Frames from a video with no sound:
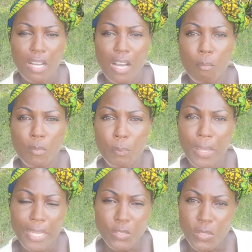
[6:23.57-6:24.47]
The
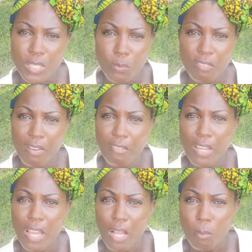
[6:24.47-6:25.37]
patrons were very
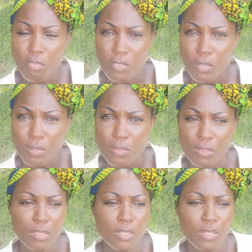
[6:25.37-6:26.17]
helpful.